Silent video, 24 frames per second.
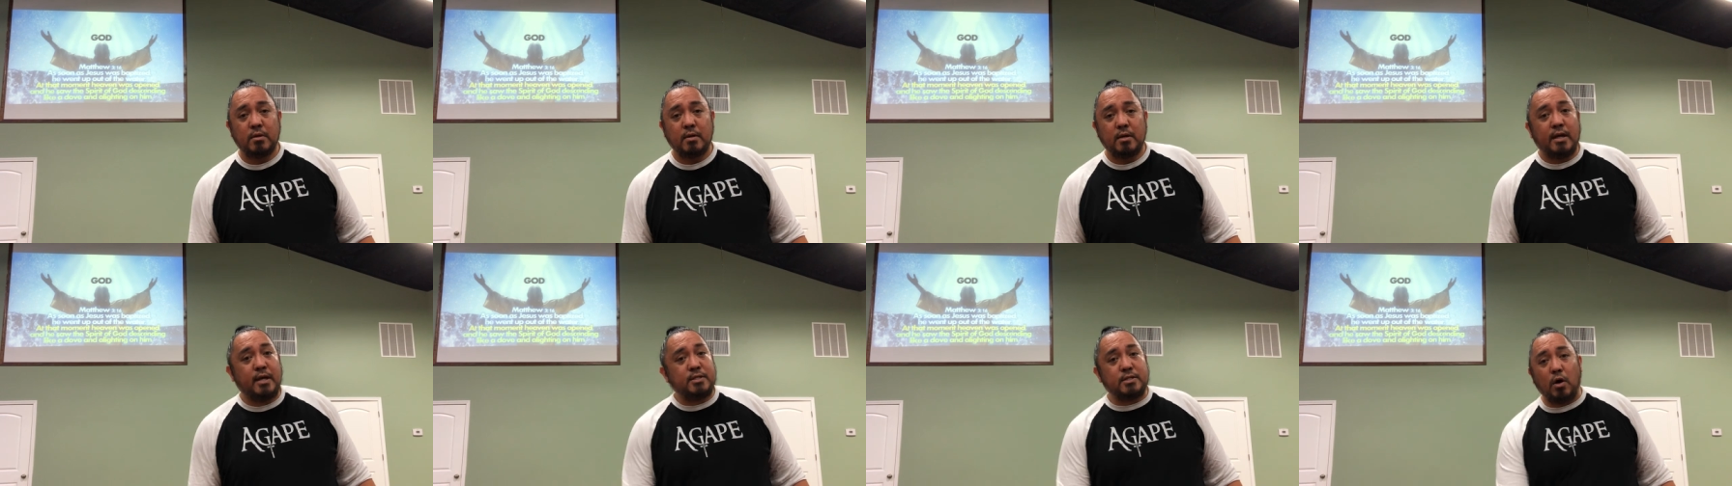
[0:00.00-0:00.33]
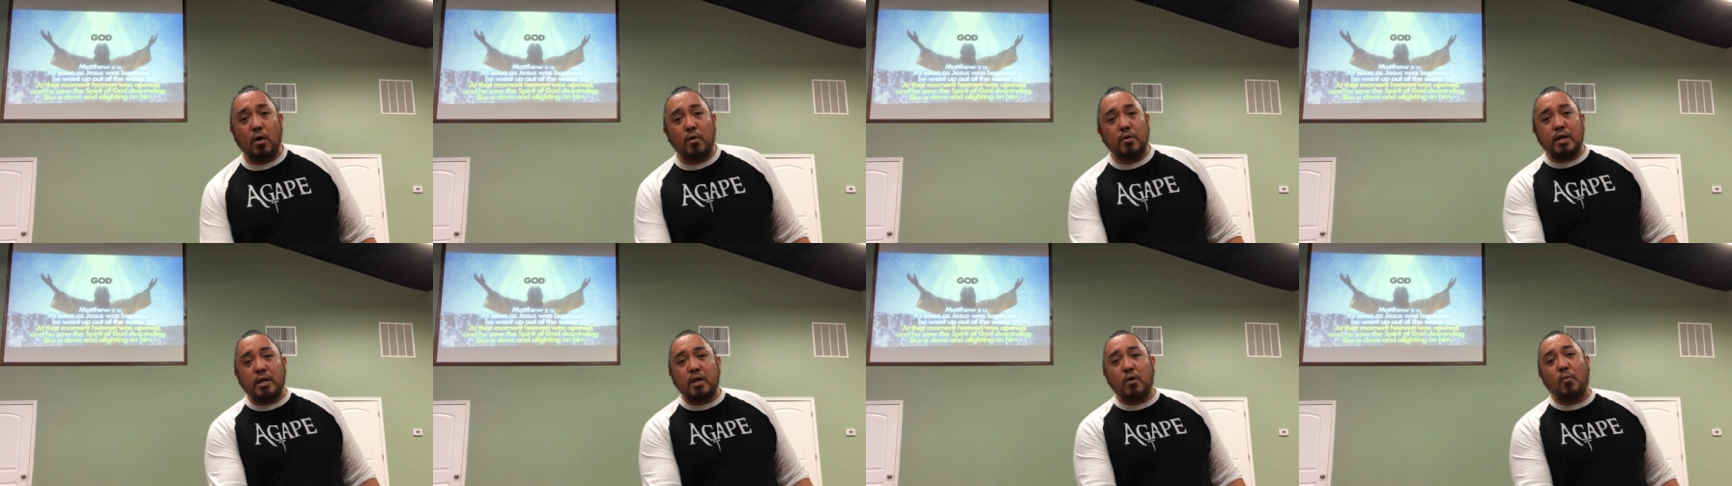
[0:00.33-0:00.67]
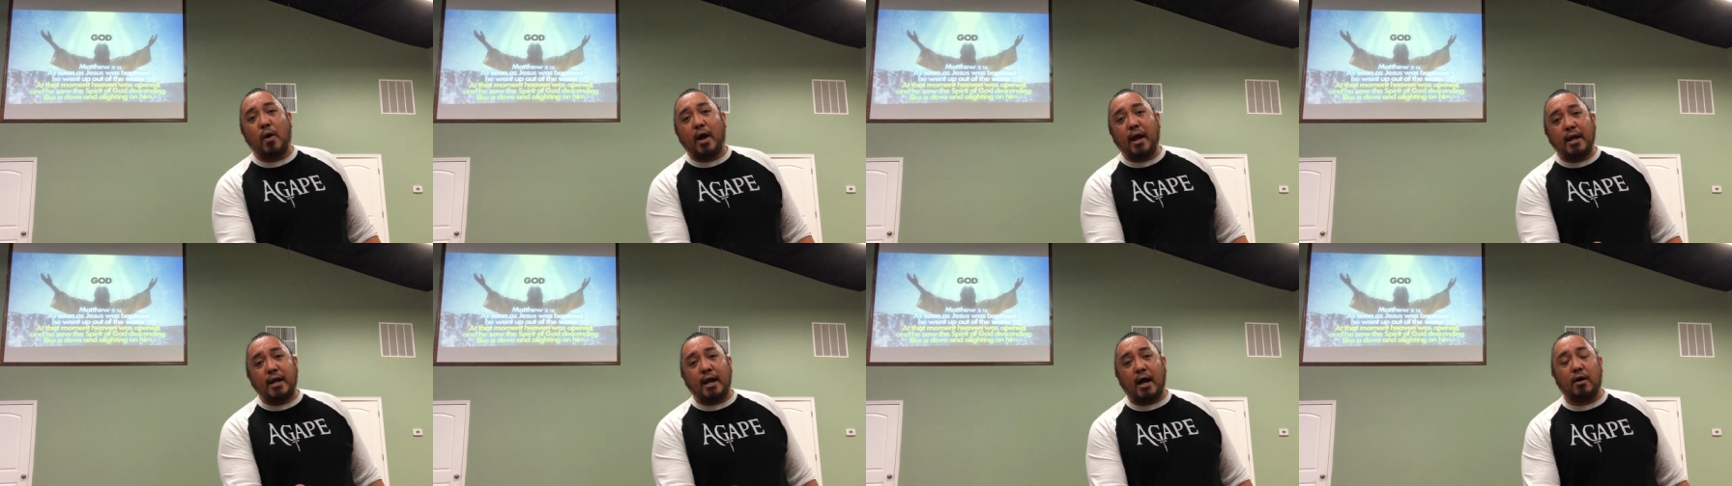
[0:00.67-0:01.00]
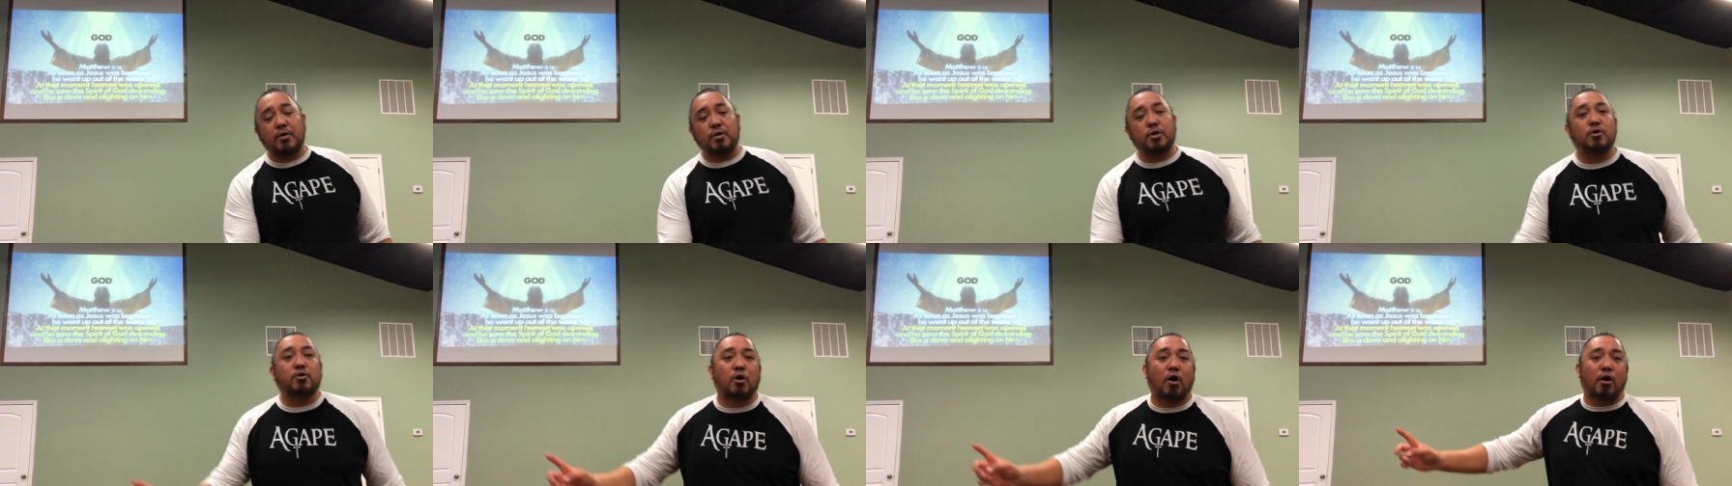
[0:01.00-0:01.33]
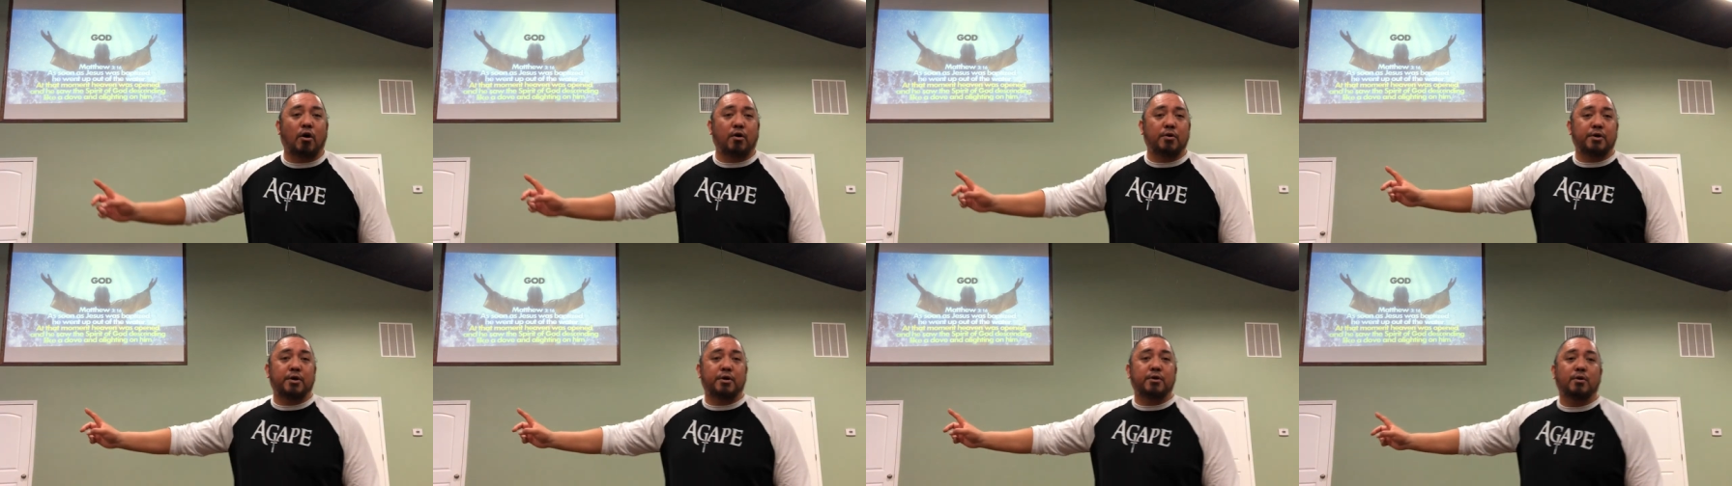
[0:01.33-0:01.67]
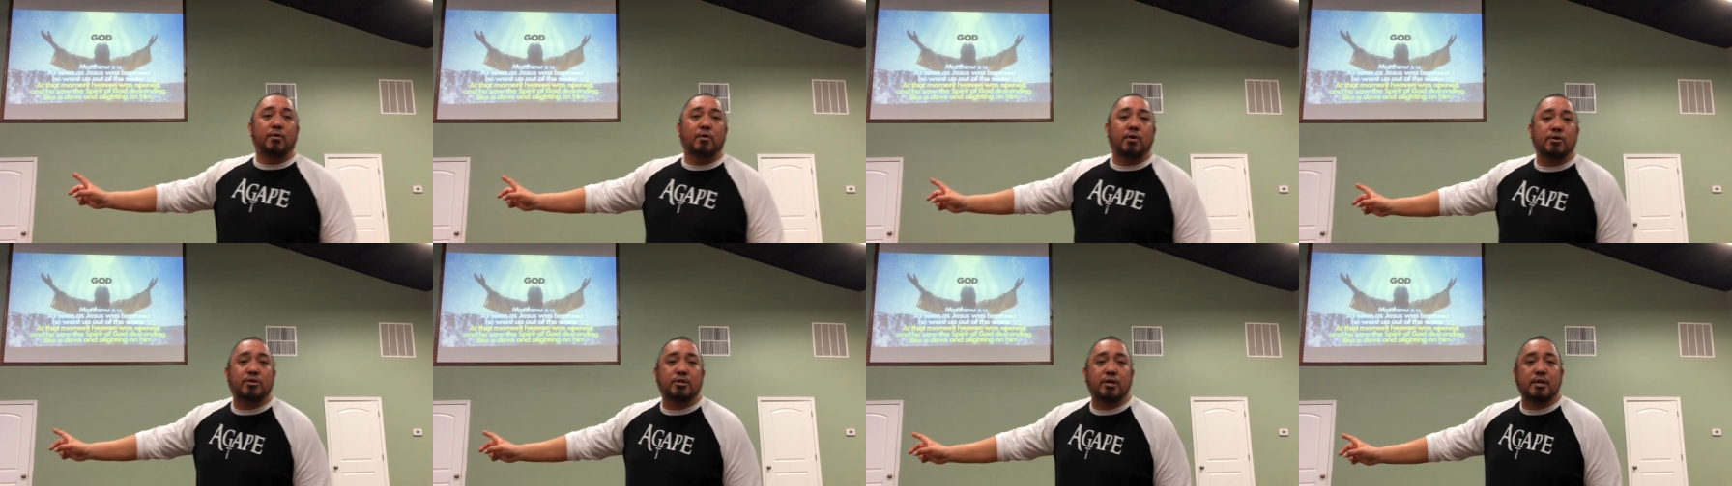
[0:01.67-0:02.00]
He's the only way now. You called on
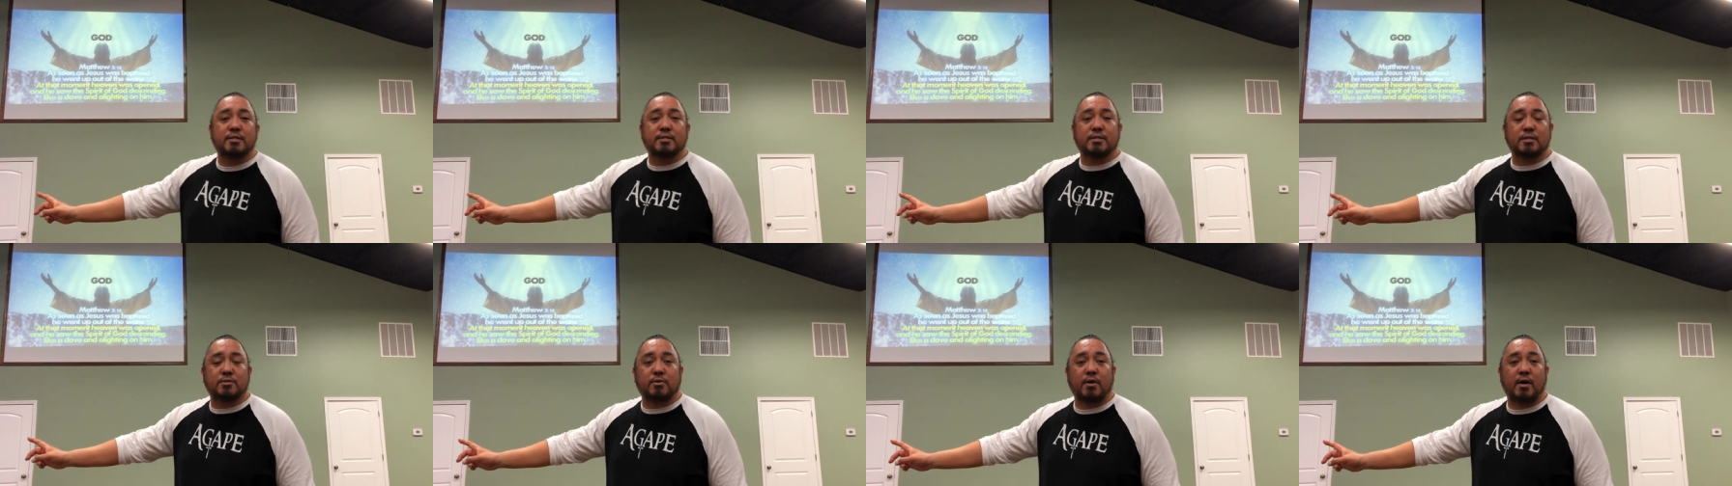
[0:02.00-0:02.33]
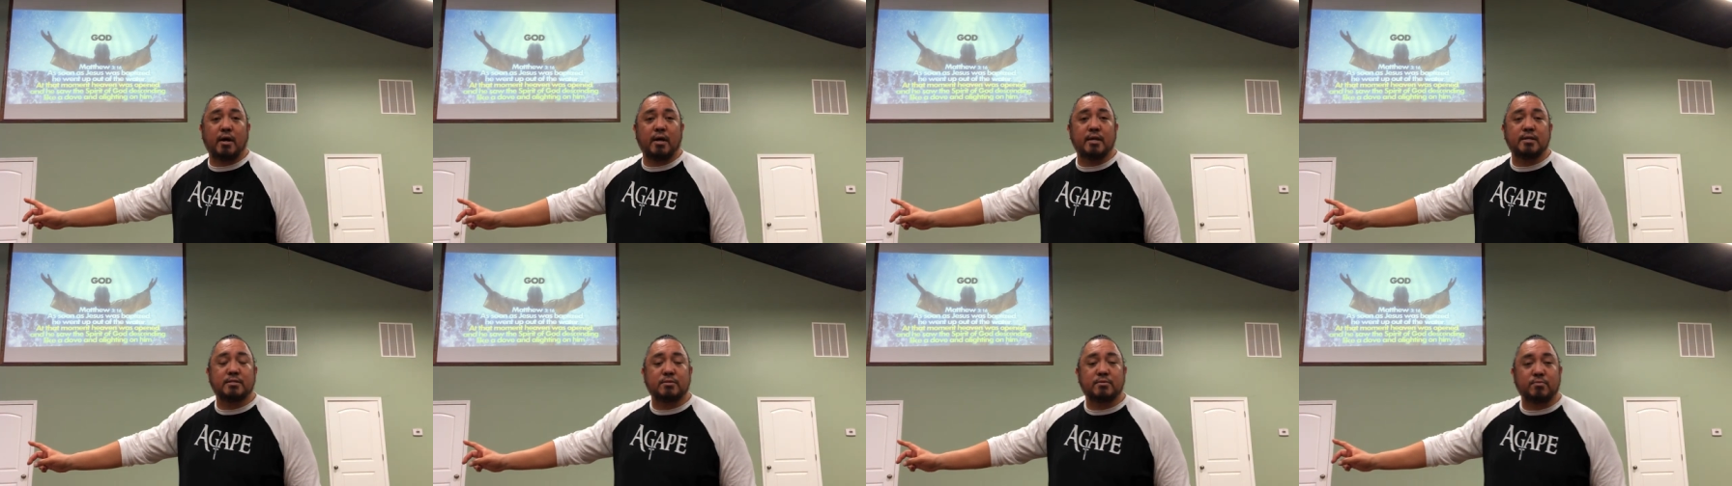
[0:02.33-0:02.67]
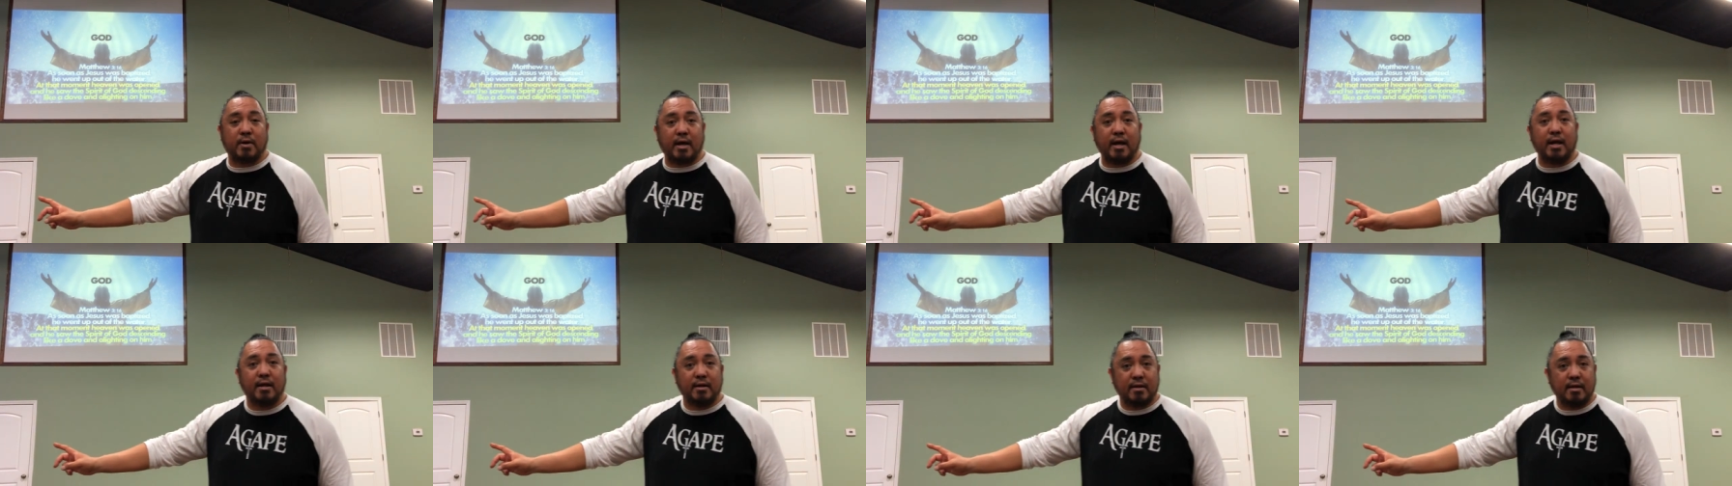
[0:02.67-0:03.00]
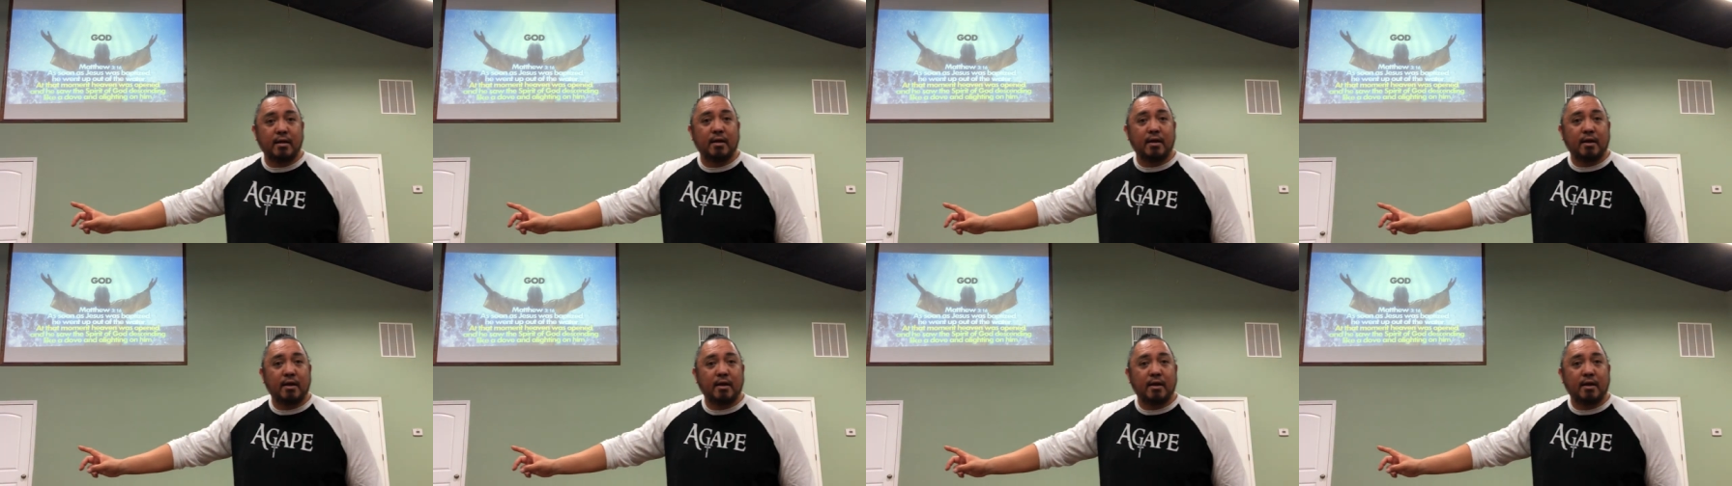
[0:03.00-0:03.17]
Lord Jesus Christ, right?